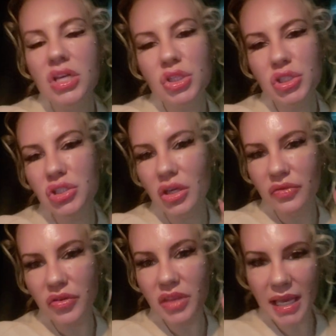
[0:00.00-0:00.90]
So she's looking
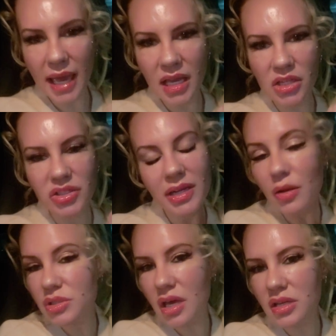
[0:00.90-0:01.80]
for the cage. And I
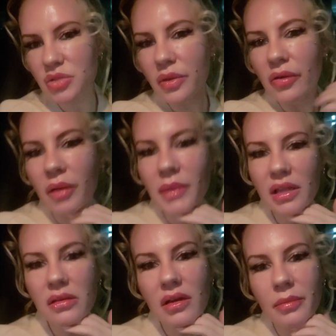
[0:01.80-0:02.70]
was honest with her. I'm
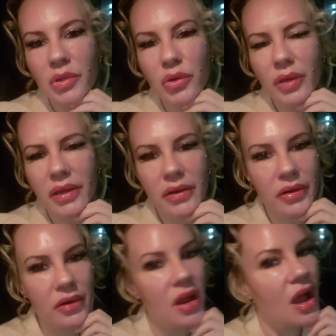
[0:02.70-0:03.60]
like, look, I'm new
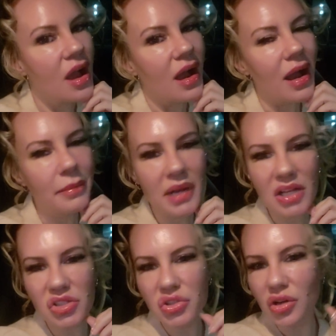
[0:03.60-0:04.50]
here. I'm
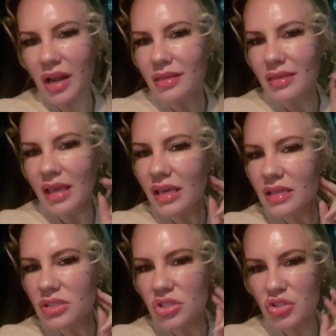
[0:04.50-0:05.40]
not sure. I think
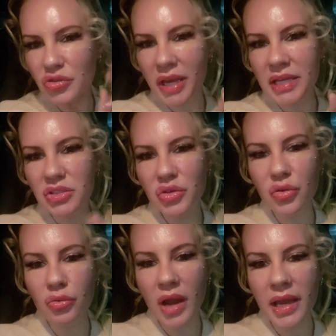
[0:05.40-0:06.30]
it's straight to
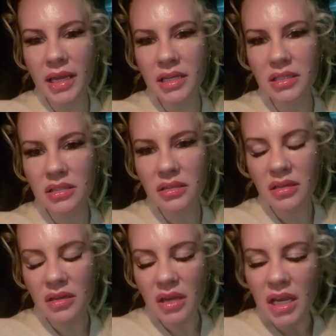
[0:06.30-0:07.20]
the right.
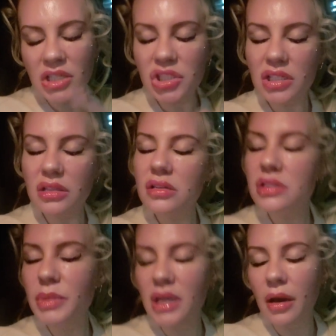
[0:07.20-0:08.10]
She looks
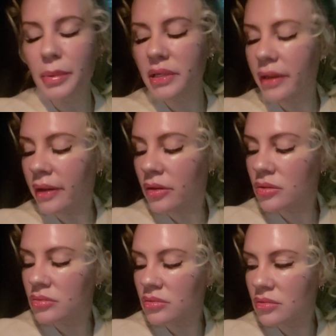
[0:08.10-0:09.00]
me up and
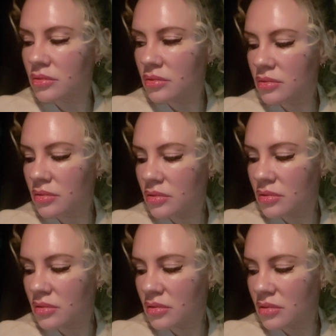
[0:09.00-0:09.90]
down.
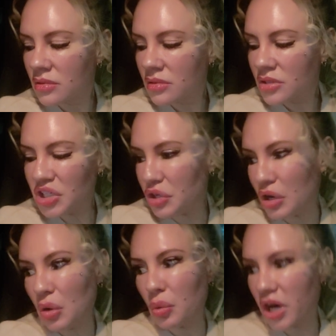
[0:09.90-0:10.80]
You
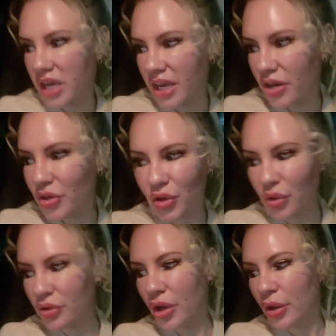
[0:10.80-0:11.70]
don't work here, you
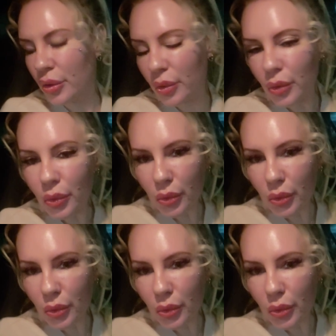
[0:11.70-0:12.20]
don't know?